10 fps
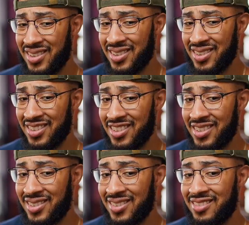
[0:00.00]

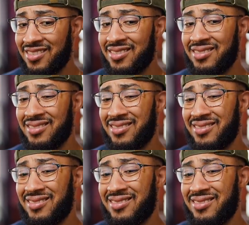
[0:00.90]

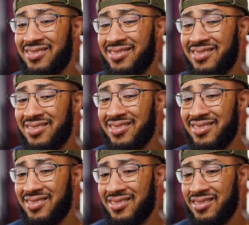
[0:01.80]

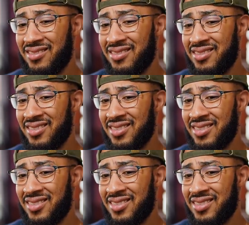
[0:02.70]
No one is speaking in this clip.